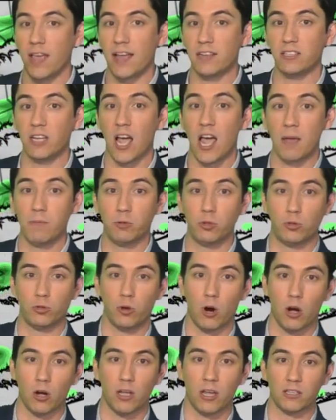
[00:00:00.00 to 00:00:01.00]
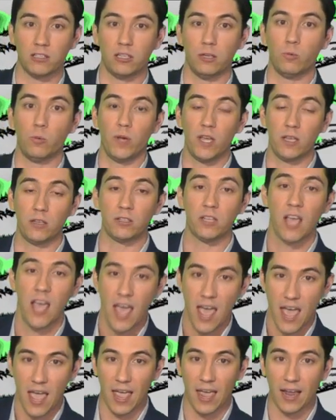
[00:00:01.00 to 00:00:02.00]
that time, strong gusty winds
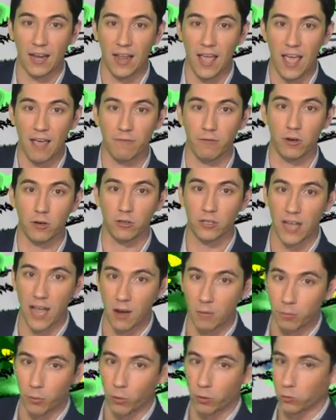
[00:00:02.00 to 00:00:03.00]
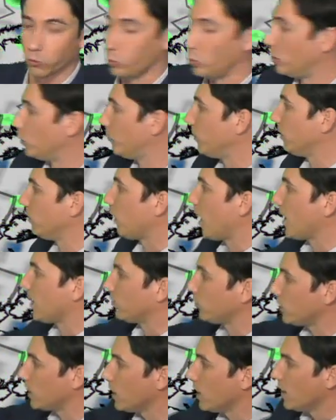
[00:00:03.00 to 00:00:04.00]
and heavier downpours will be
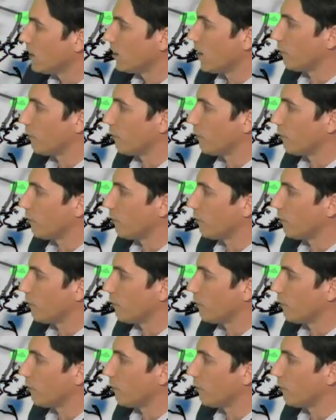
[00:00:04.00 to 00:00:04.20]
likely.